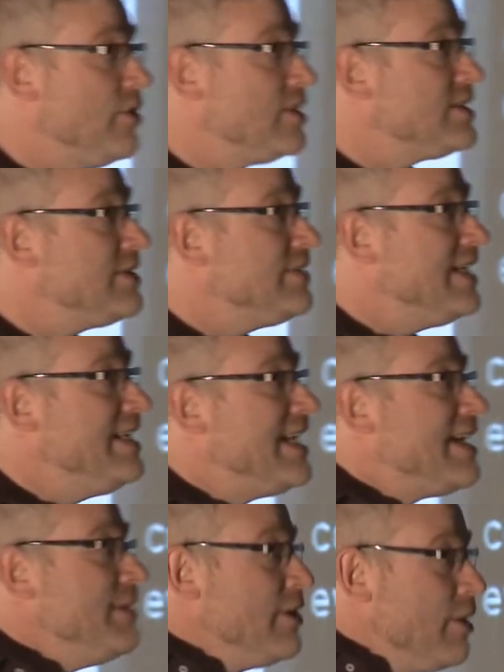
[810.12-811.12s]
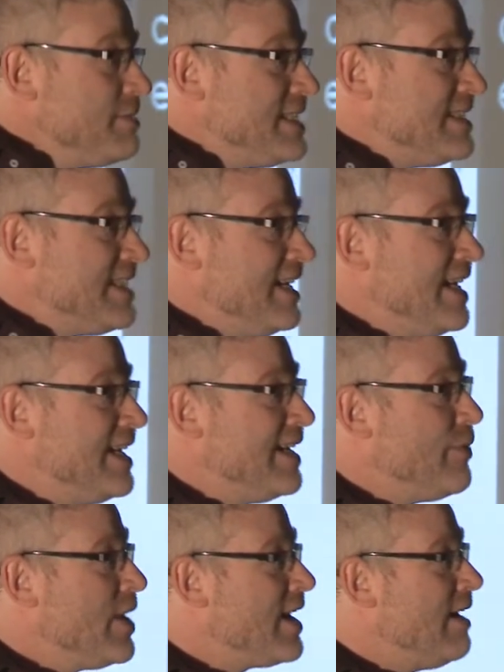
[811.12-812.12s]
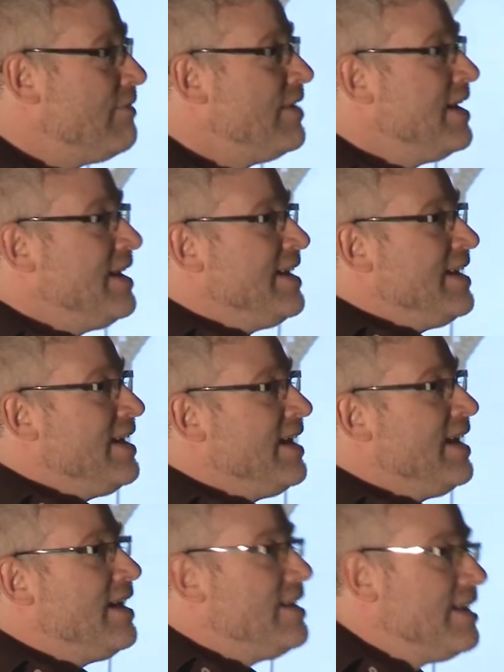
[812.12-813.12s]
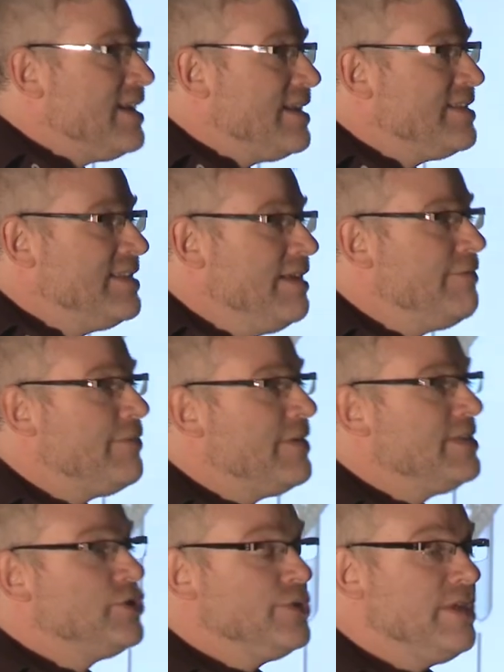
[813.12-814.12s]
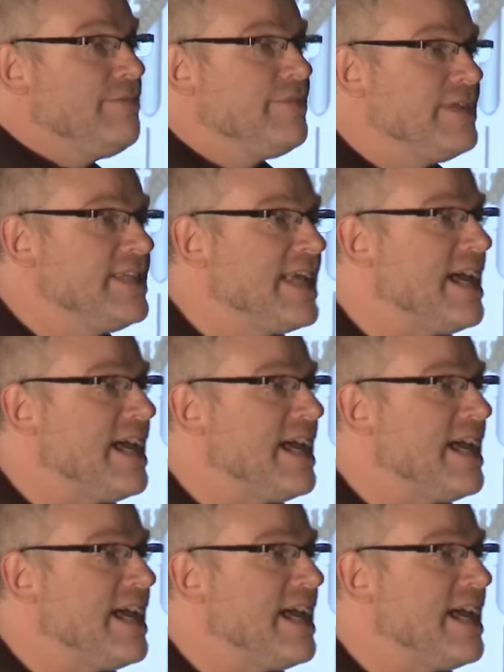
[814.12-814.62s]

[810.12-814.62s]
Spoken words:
Also in Arabidopsis thaliana, we have two different